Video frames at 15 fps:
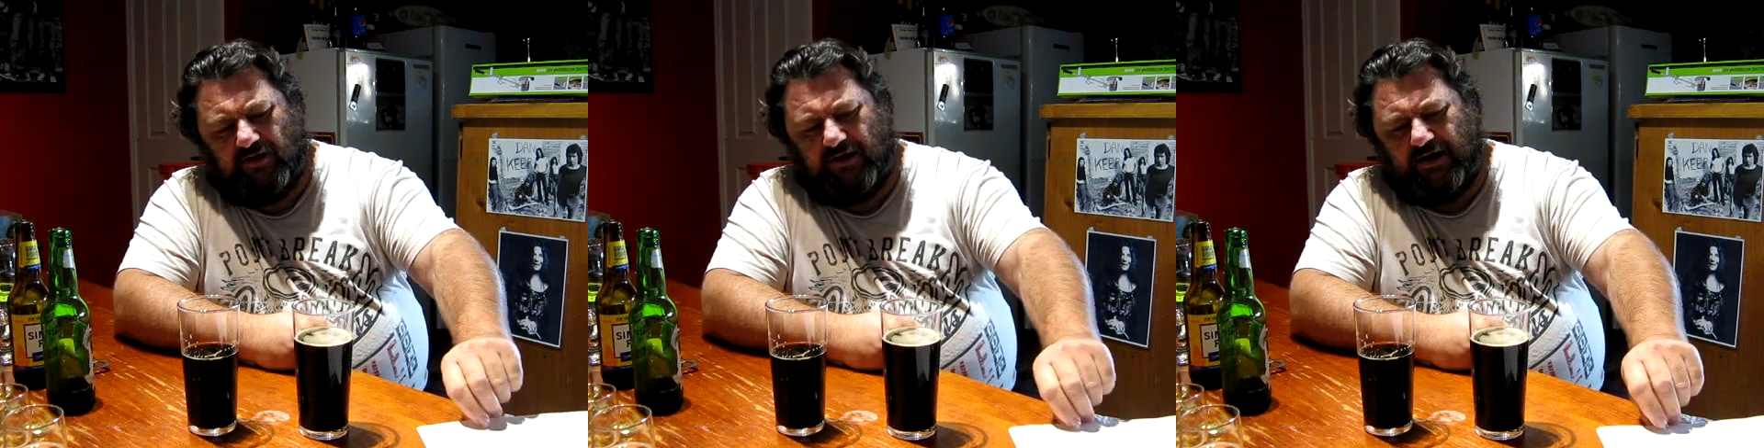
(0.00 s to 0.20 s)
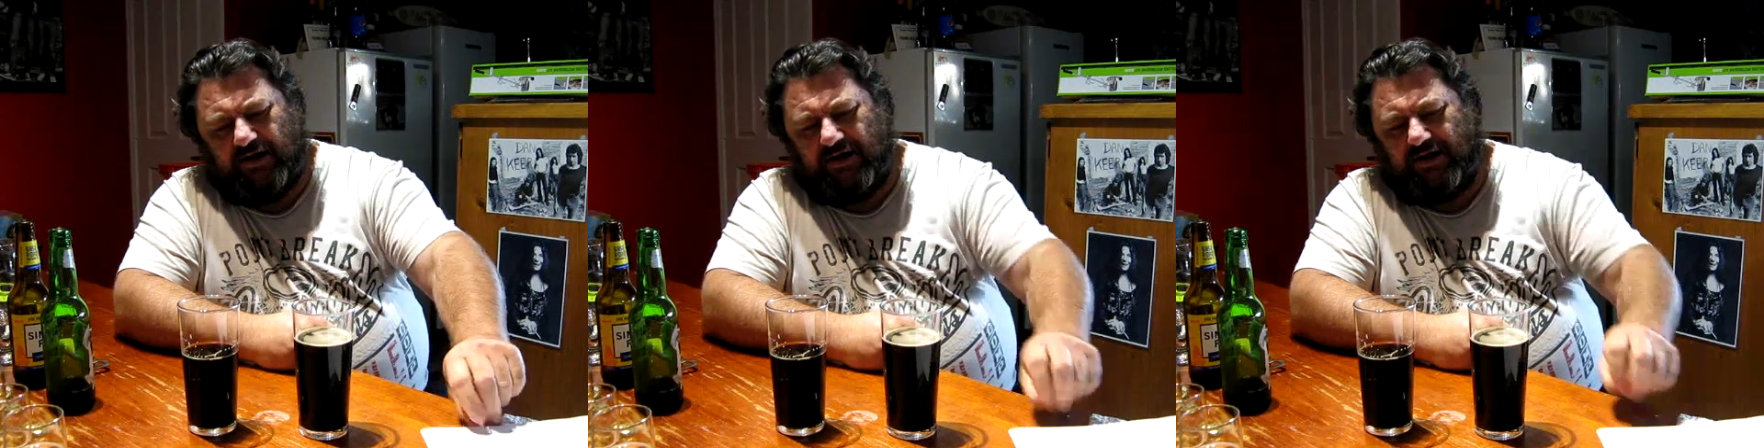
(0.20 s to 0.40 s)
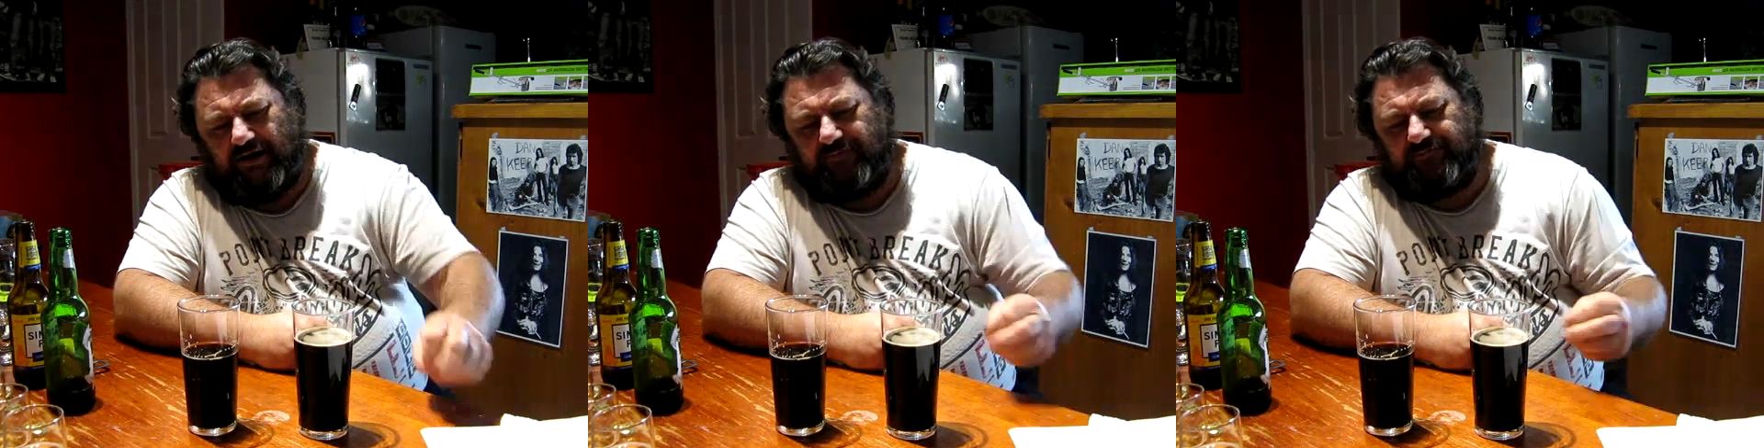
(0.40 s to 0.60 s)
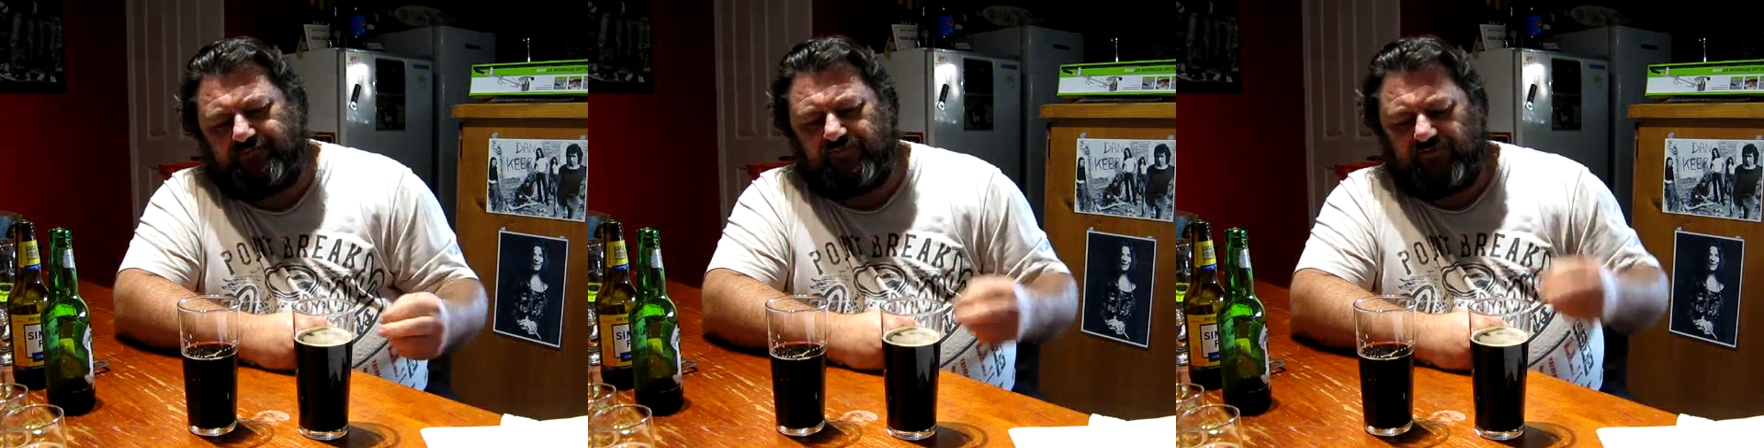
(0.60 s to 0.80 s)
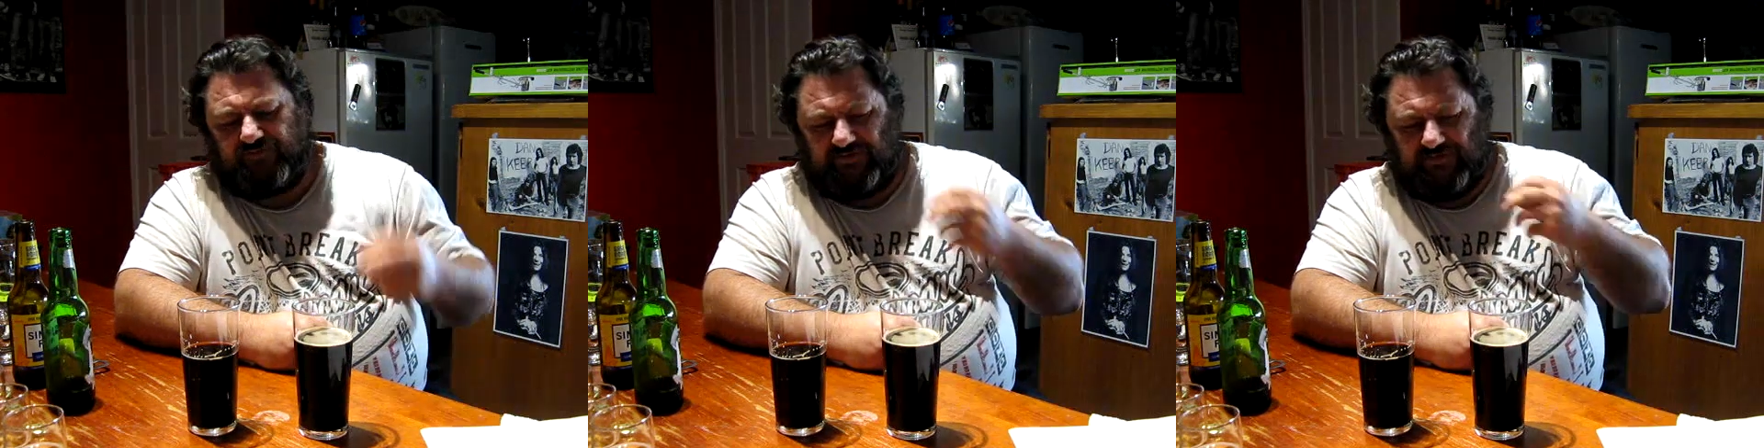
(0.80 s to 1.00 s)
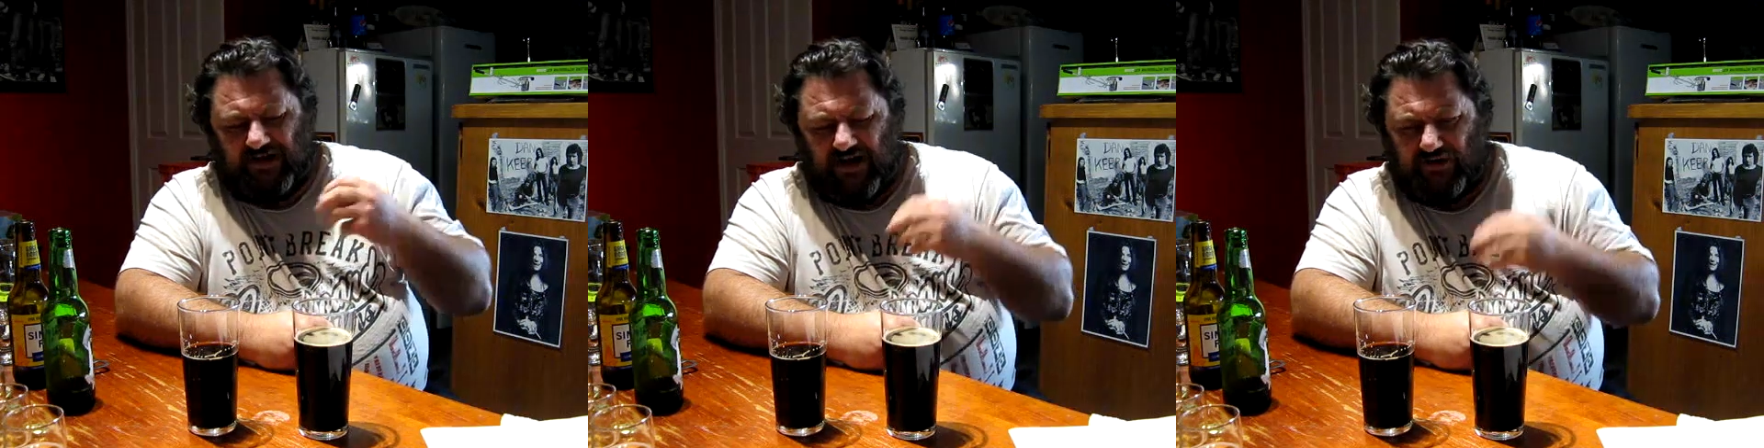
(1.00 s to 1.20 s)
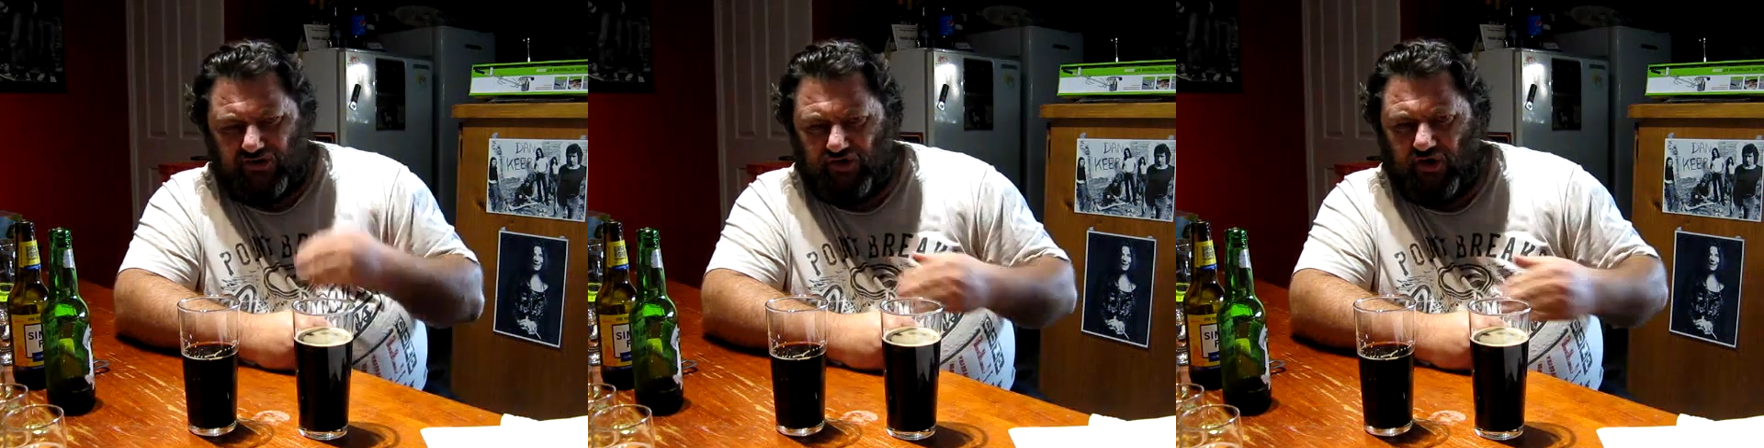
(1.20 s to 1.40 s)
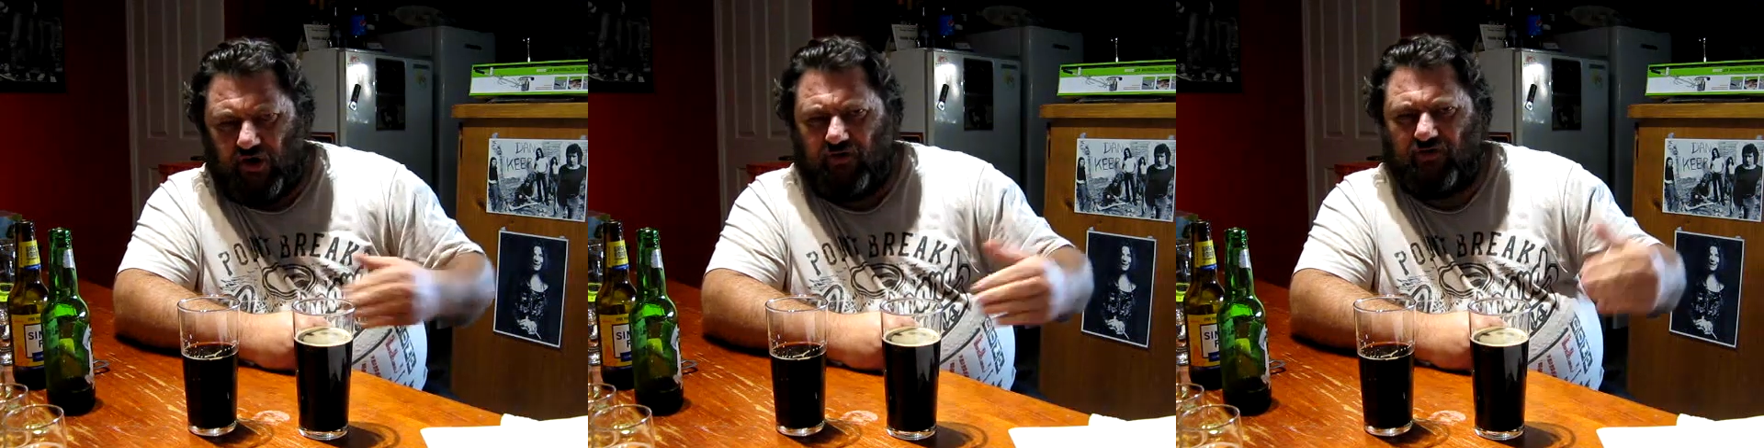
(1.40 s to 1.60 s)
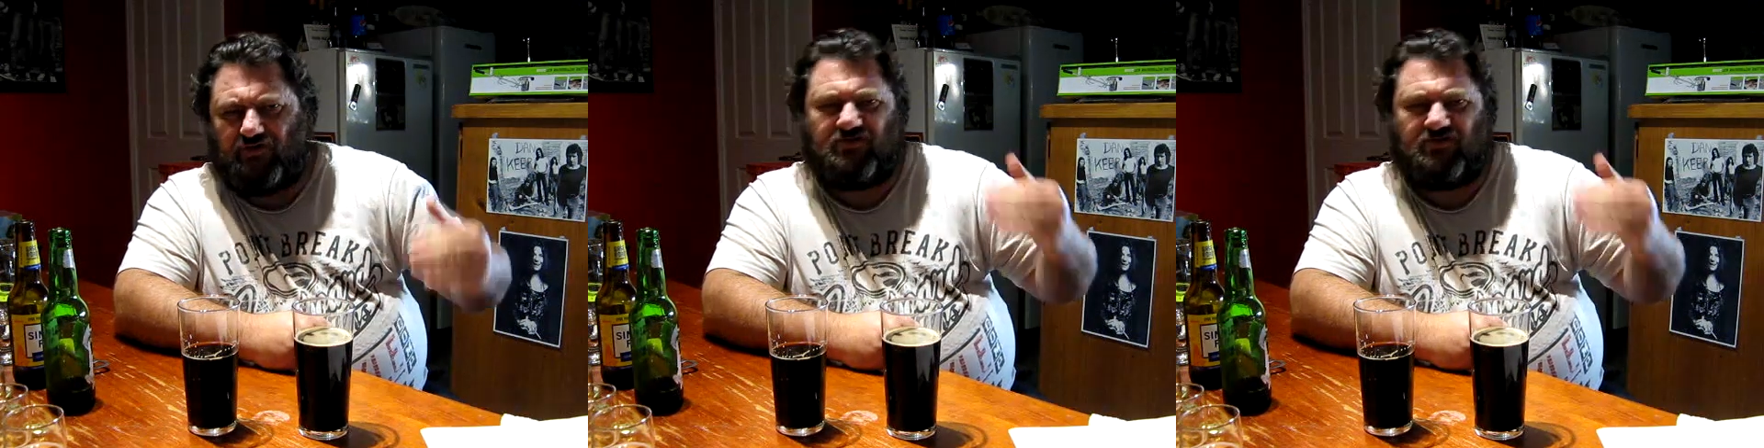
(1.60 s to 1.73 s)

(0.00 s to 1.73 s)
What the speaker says: dark chocolate